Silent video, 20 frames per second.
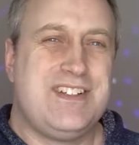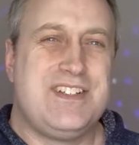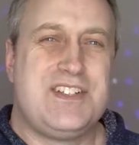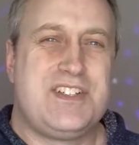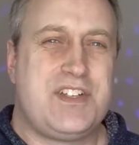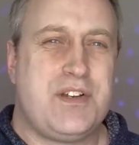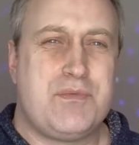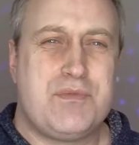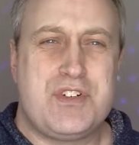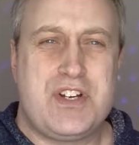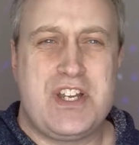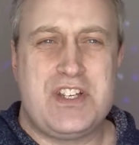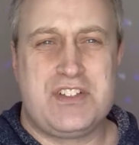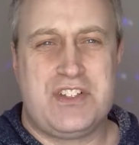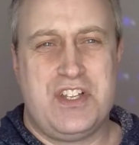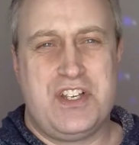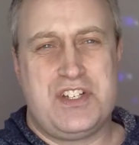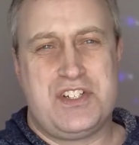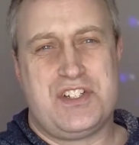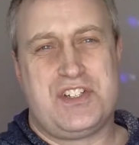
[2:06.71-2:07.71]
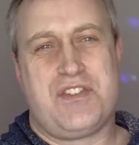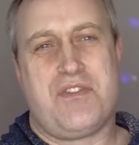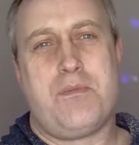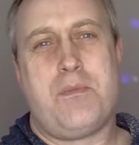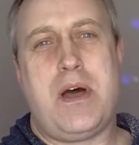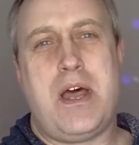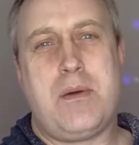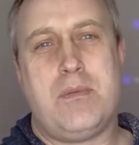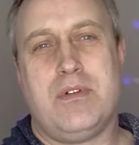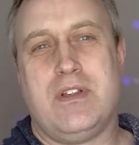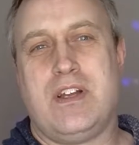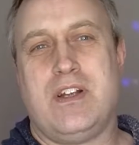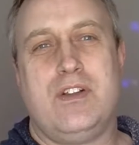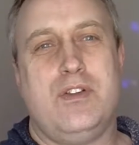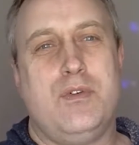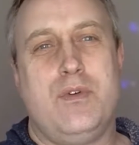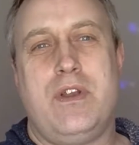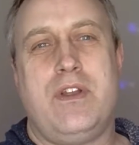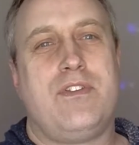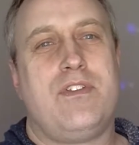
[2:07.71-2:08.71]
Some translations of the Bible,
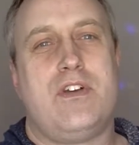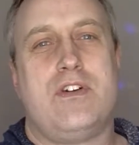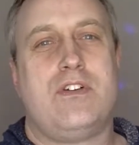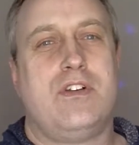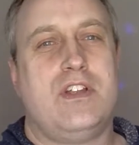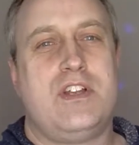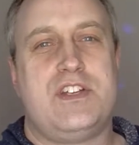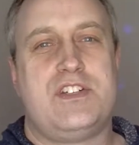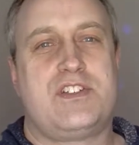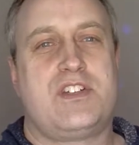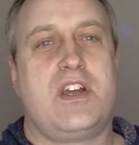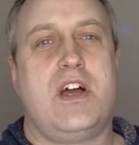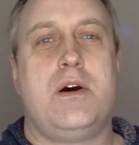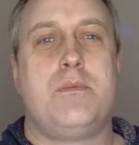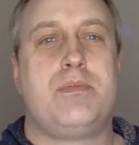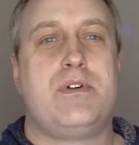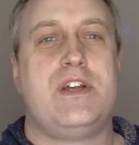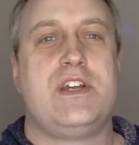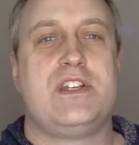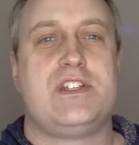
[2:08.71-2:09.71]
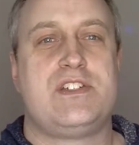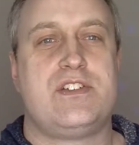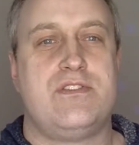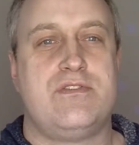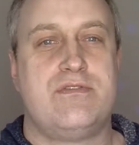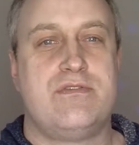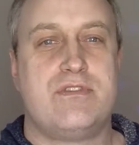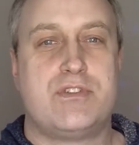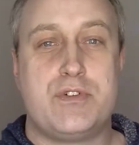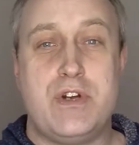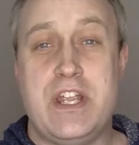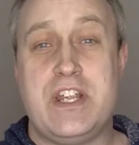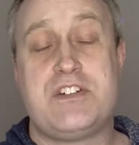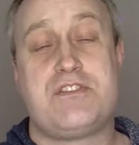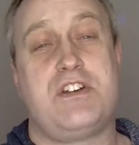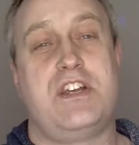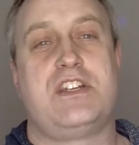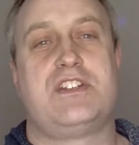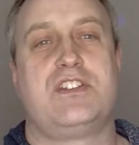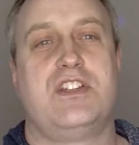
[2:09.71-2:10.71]
including the earliest comprehensive Greek
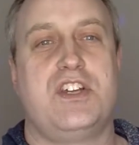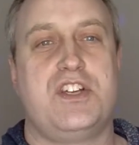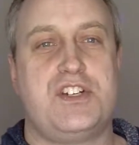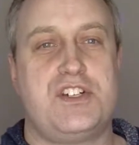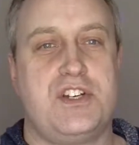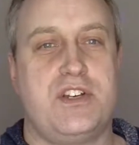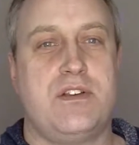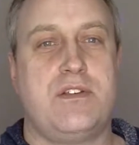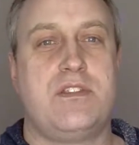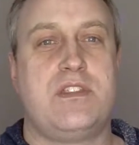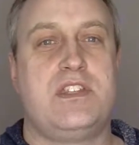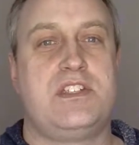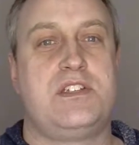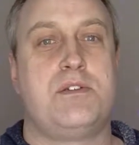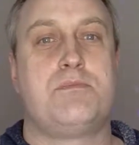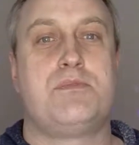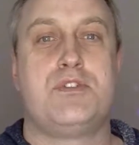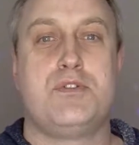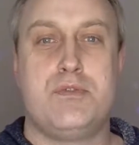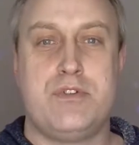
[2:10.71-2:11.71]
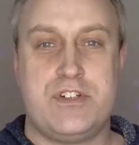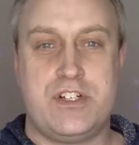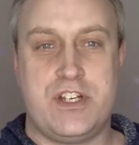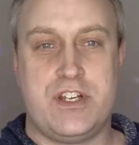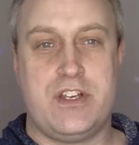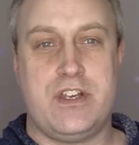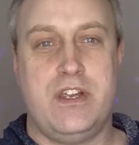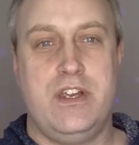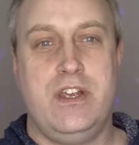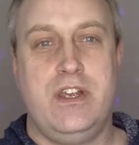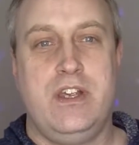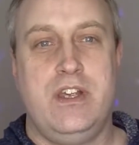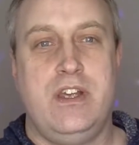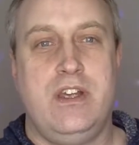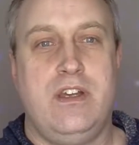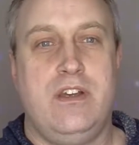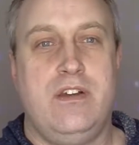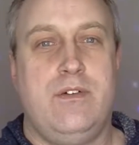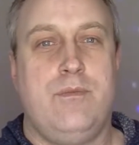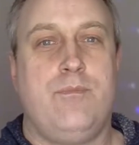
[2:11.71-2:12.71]
translation, the Septuagint,
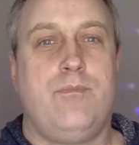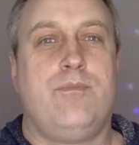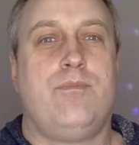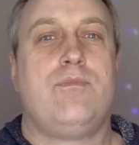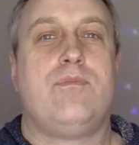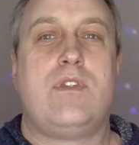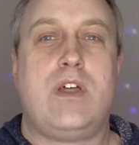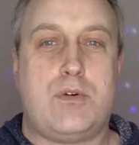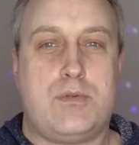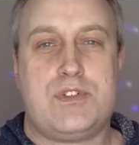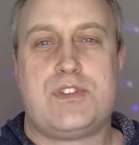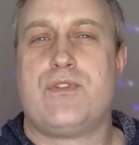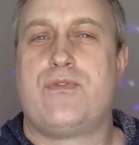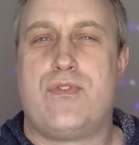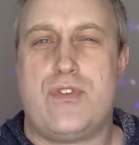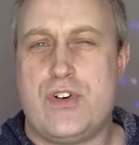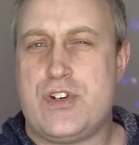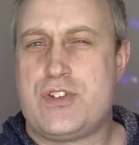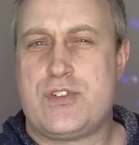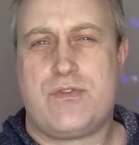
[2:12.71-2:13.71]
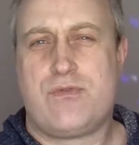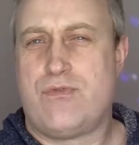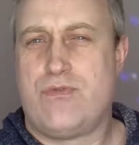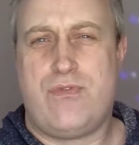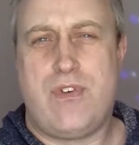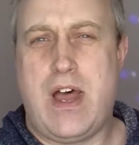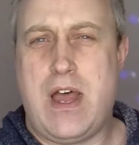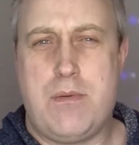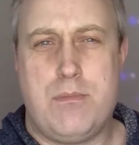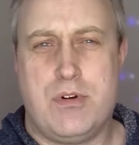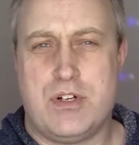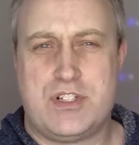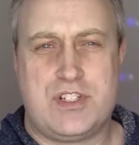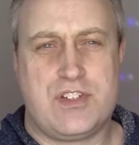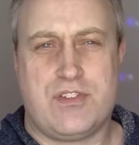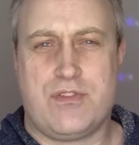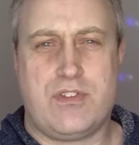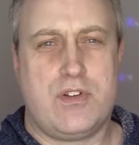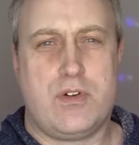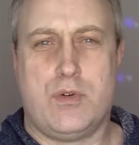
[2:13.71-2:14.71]
that was the first 5 books
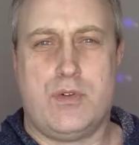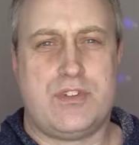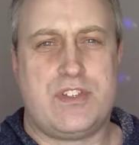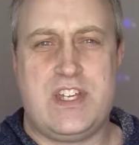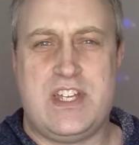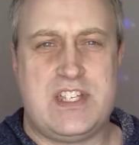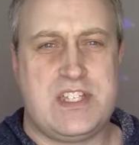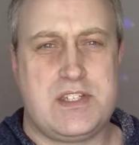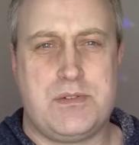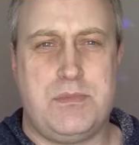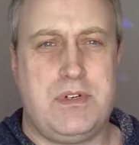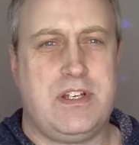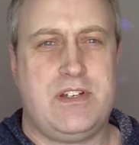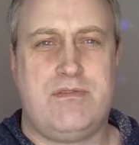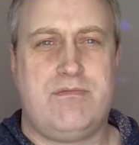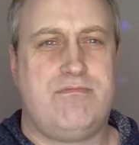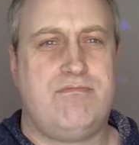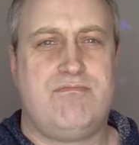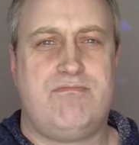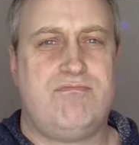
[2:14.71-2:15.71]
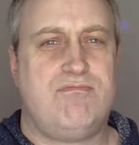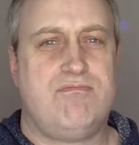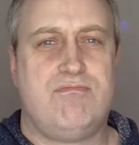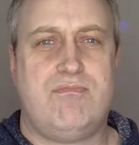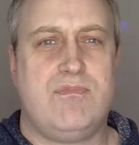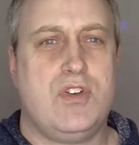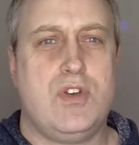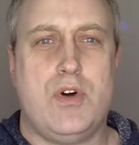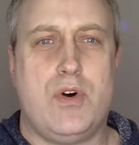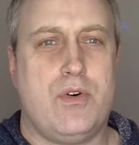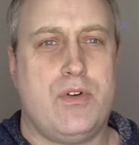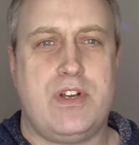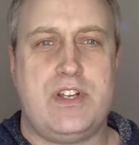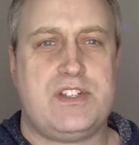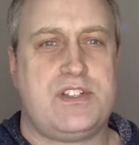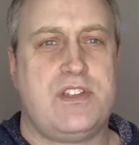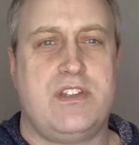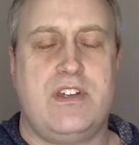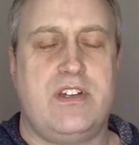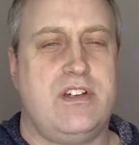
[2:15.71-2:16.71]
of the Old Testament, known
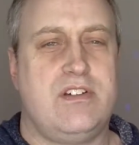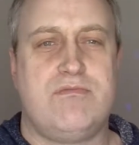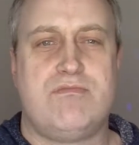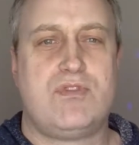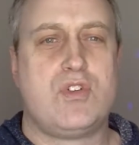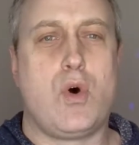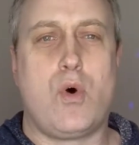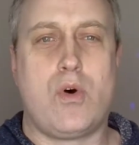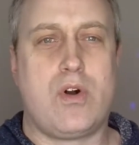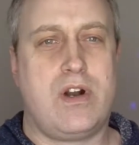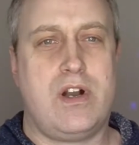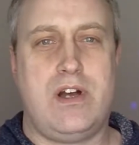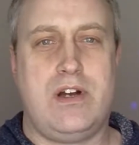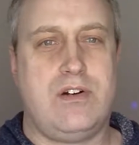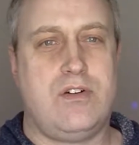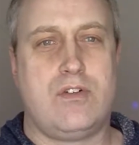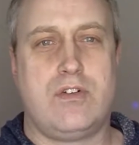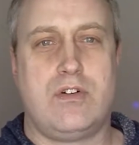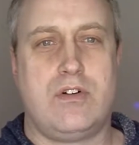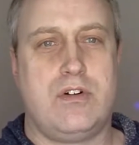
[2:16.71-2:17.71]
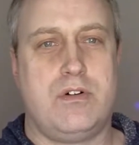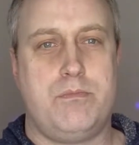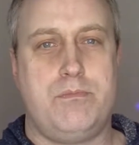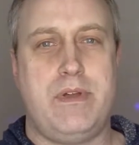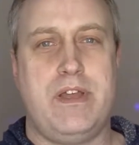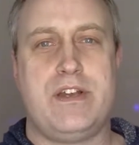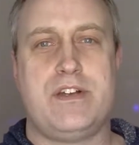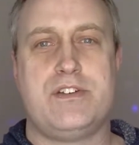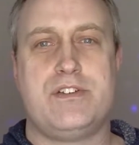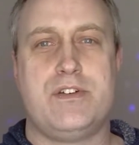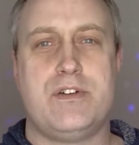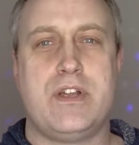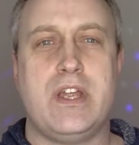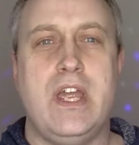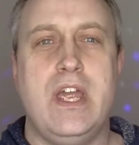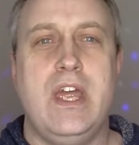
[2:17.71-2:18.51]
as the Torah or Pentateuch,